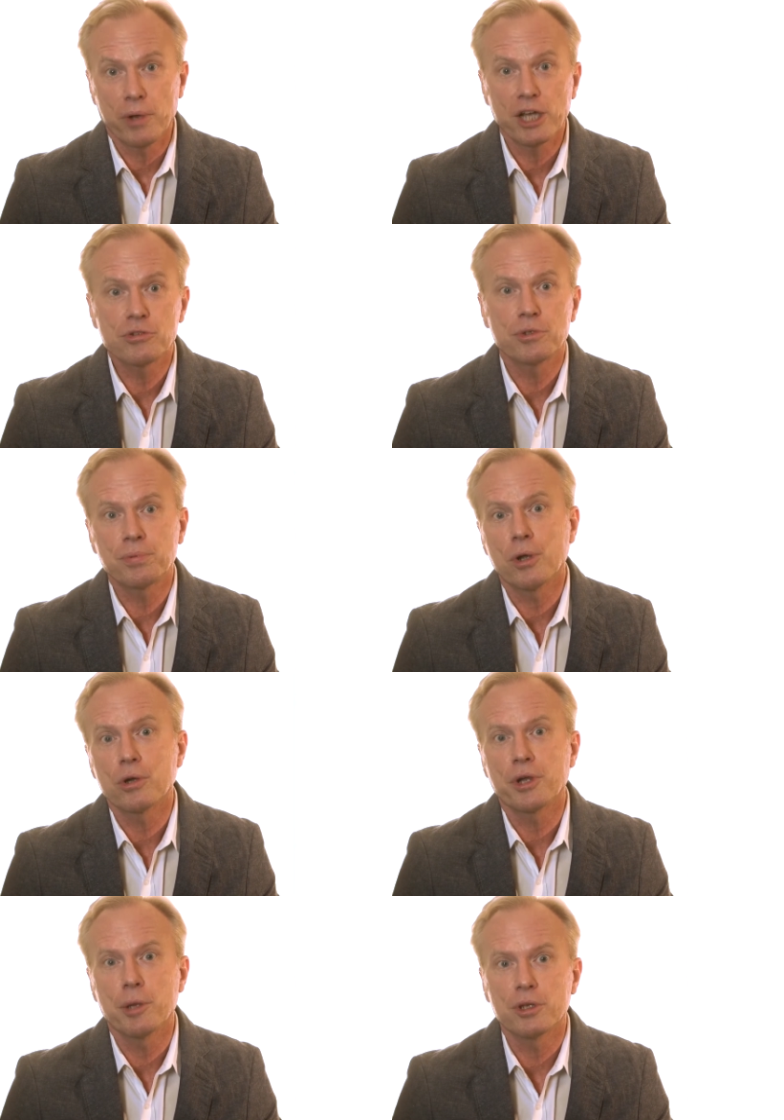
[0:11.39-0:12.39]
Graduate
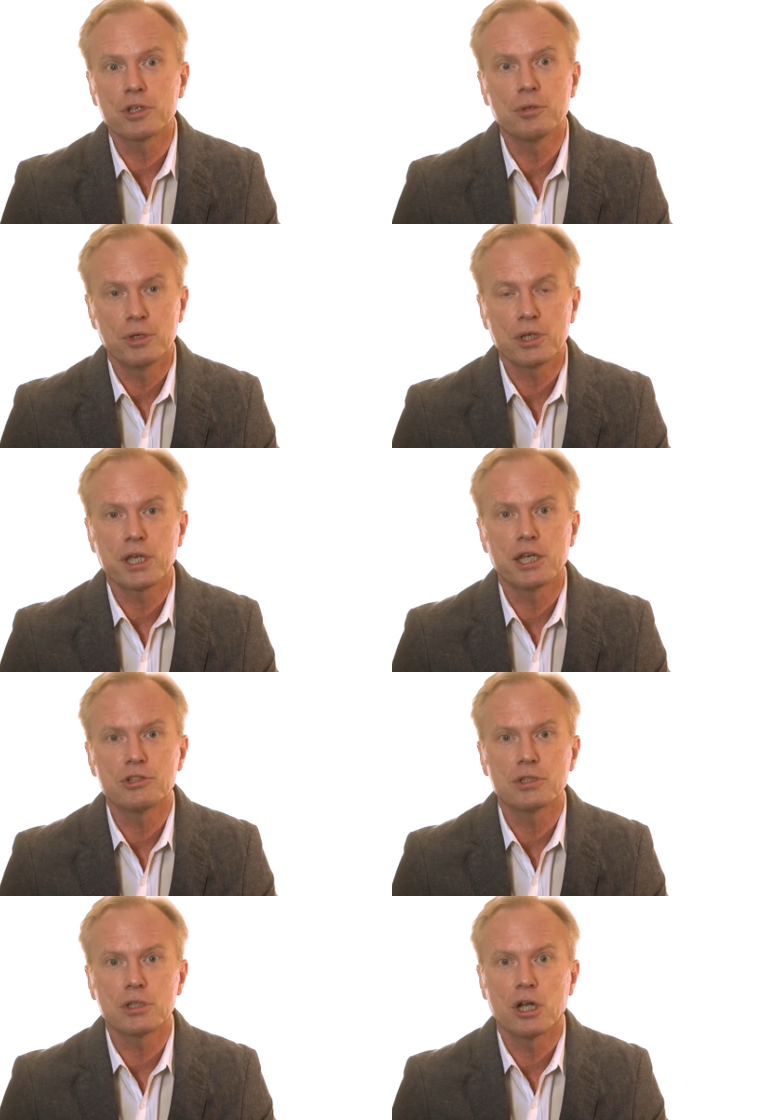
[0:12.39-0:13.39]
Program in
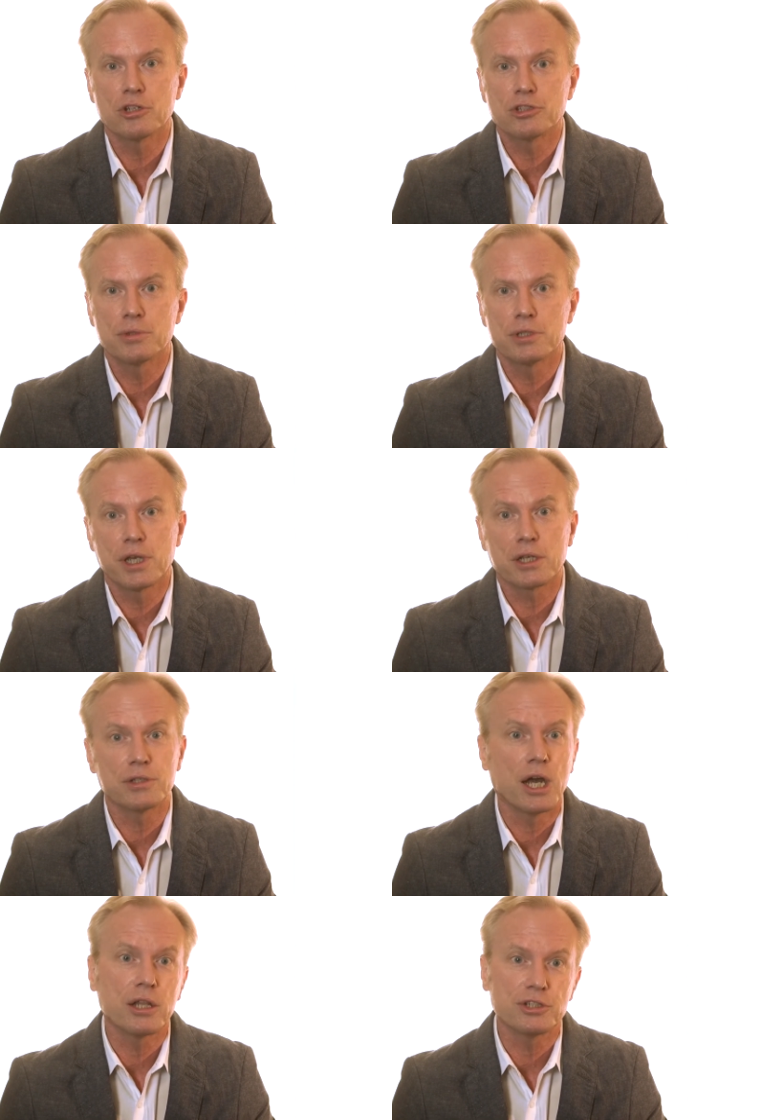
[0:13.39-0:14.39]
Communication, Culture, and
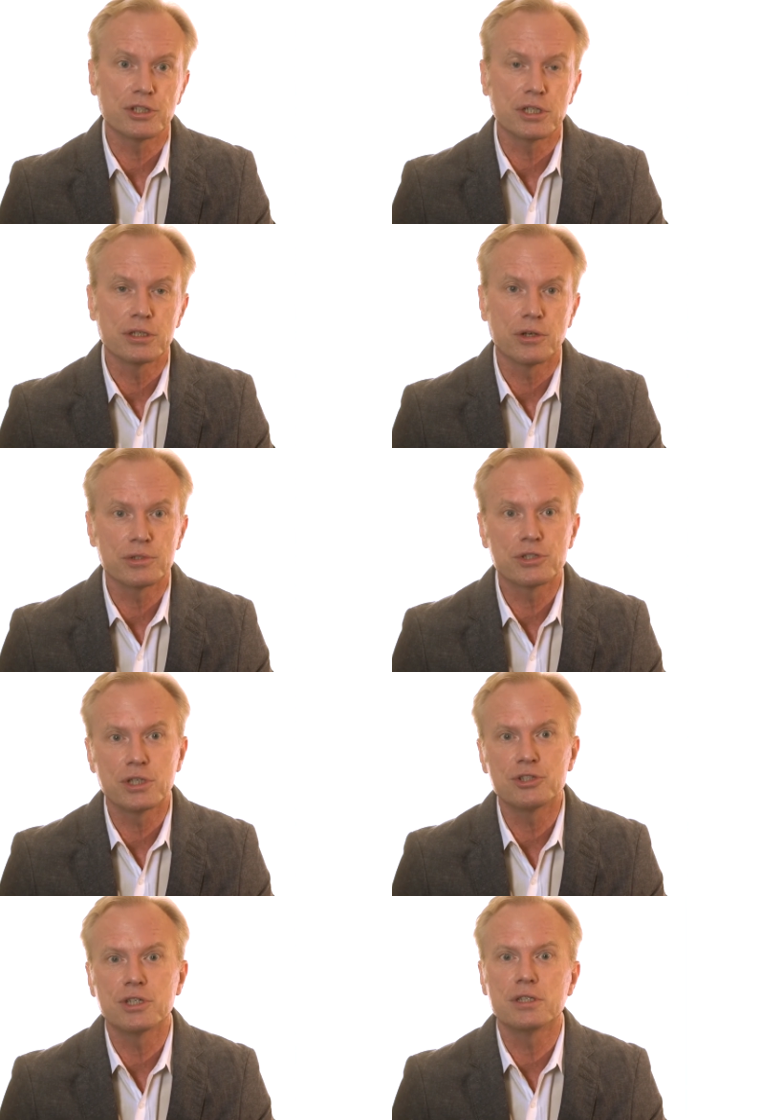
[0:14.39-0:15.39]
Technology, or
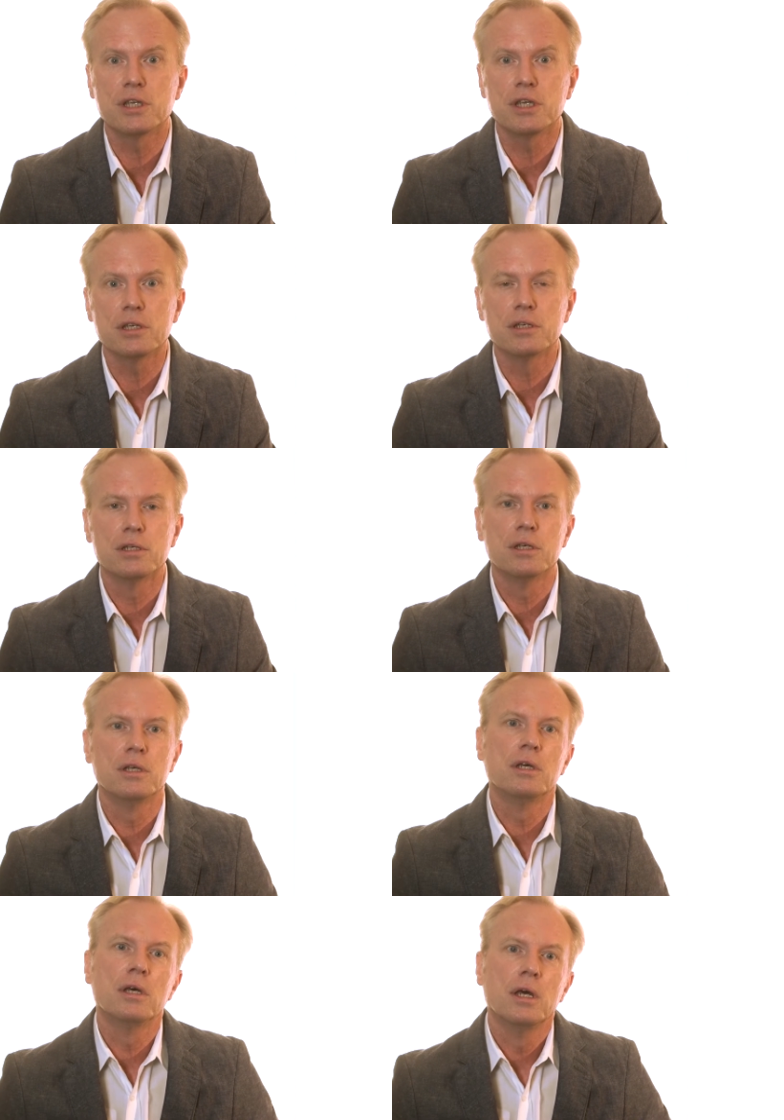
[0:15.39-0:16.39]
CCT.
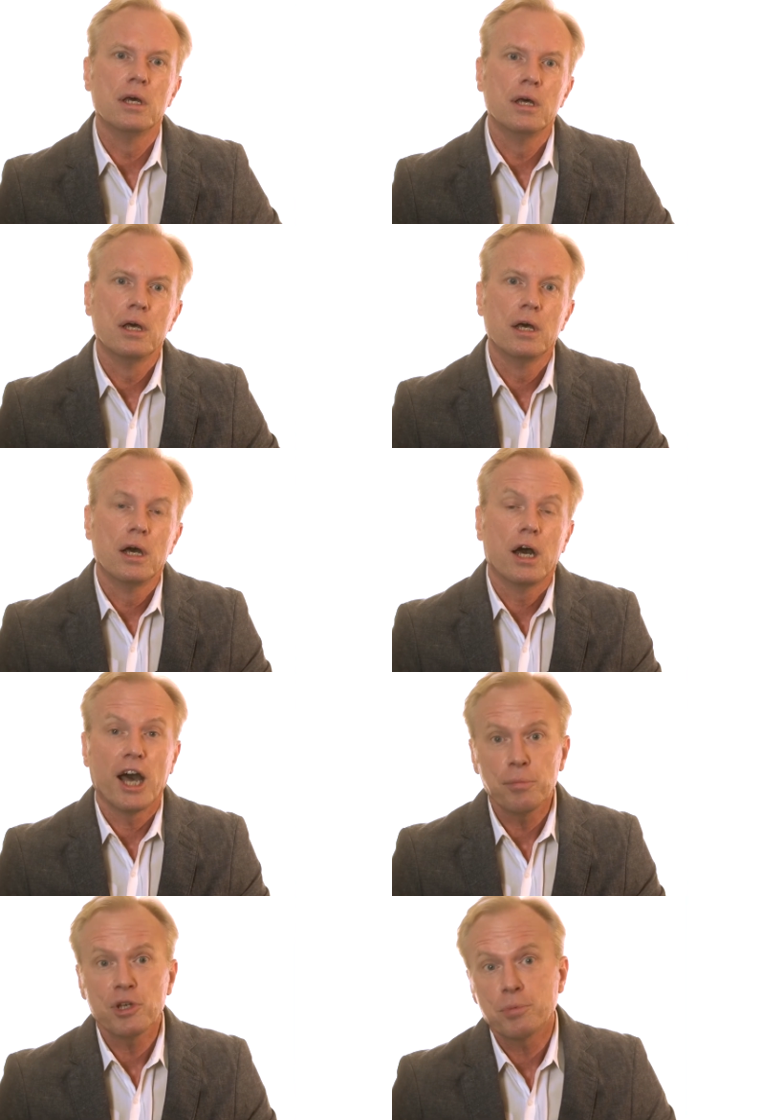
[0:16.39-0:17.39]

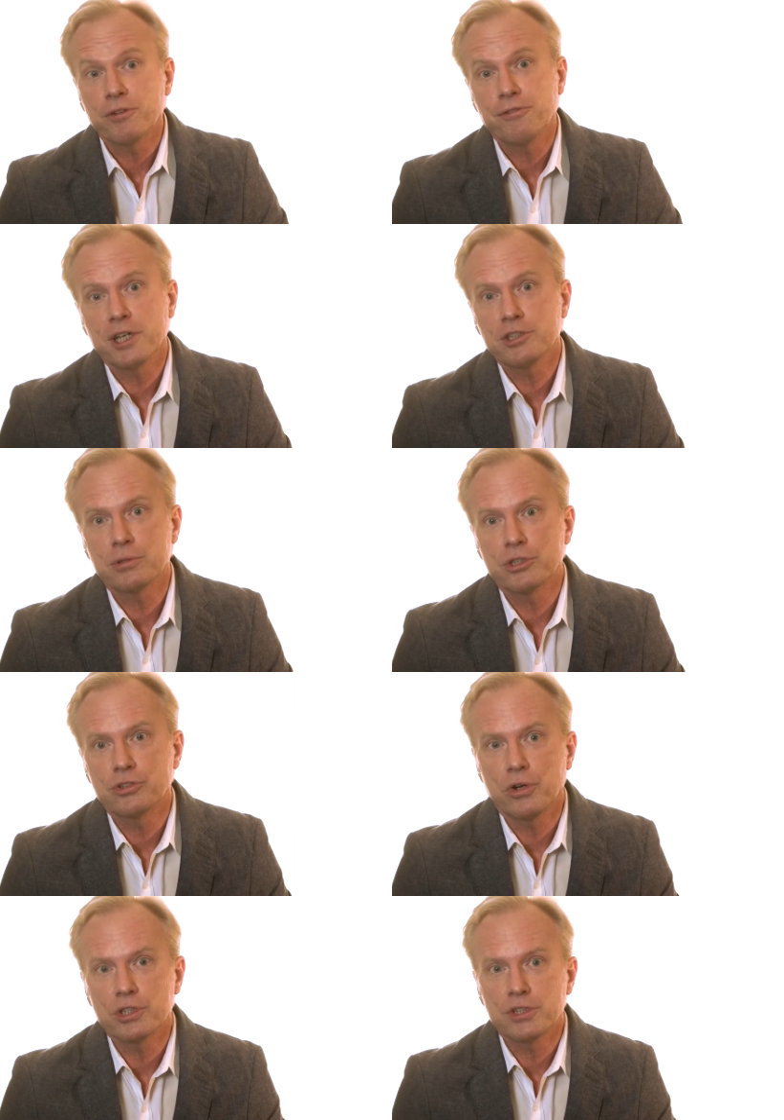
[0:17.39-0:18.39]
I've been a professor at
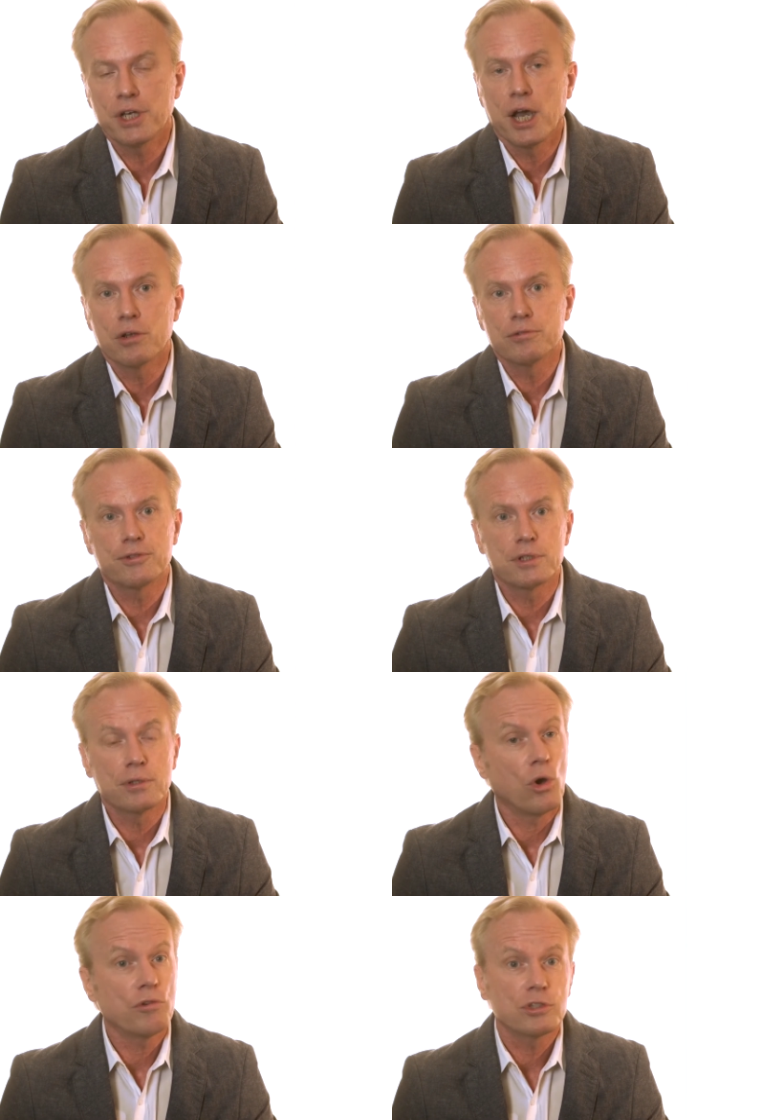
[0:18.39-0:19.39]
Georgetown
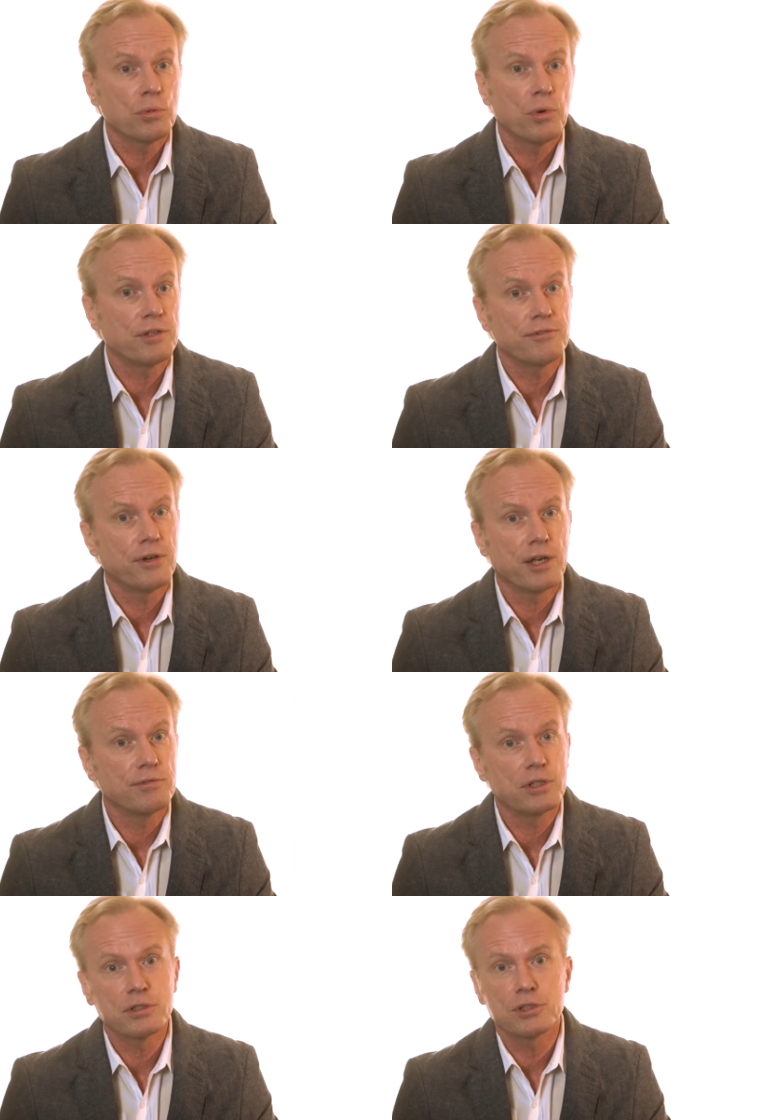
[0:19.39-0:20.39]
for over
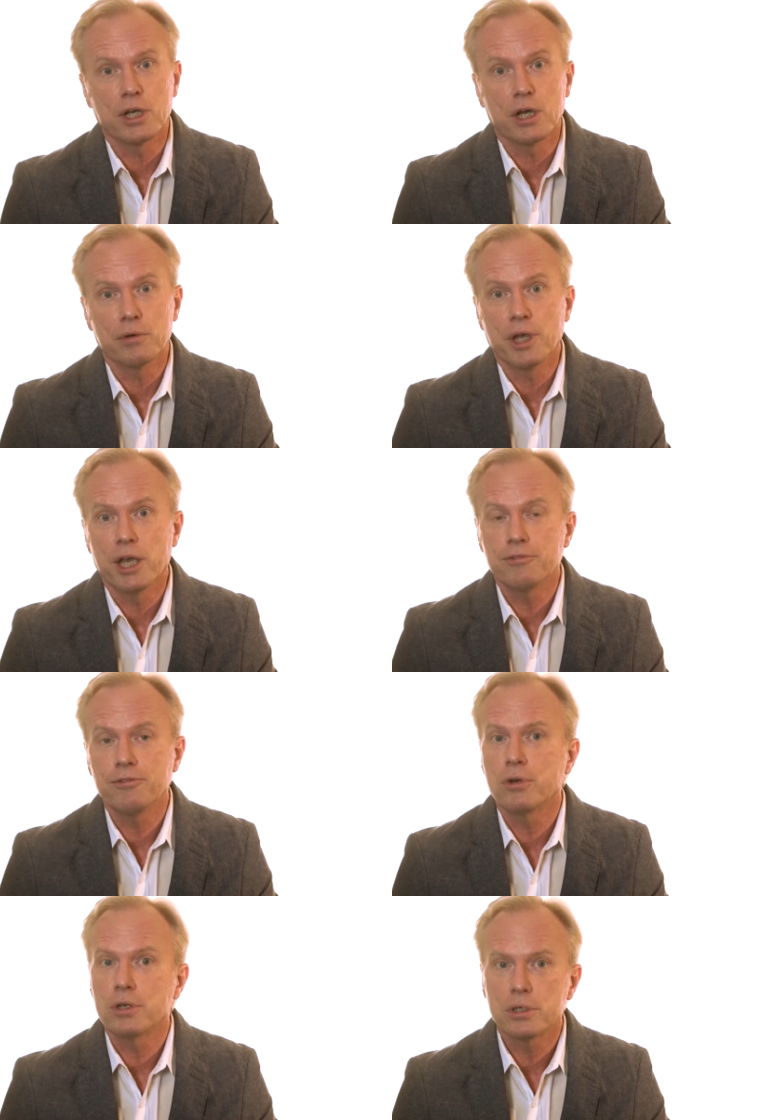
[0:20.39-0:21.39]
25 years now, and
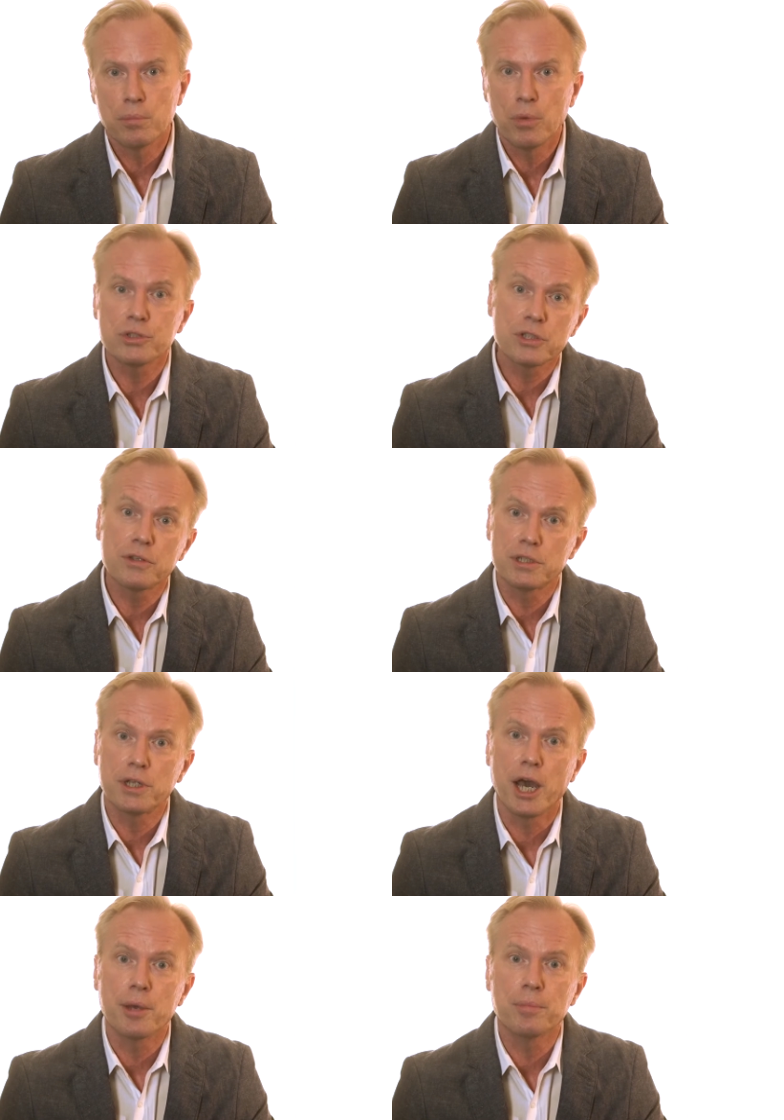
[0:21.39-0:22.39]
for most of the
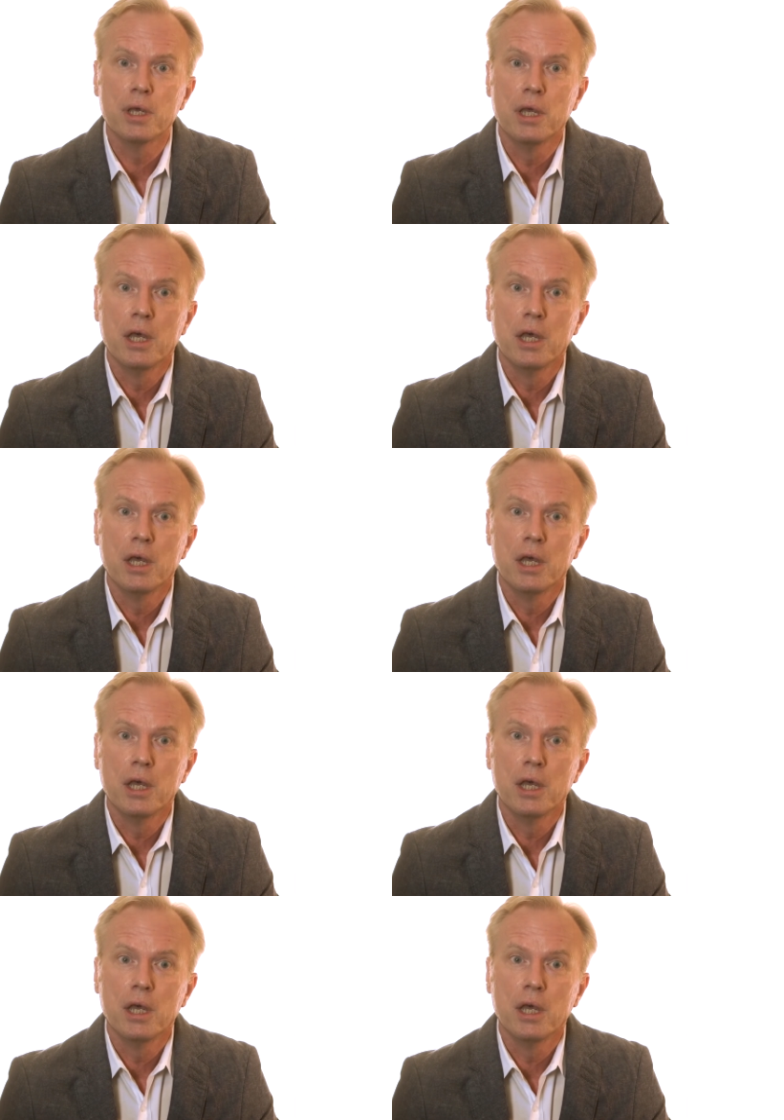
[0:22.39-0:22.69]
time,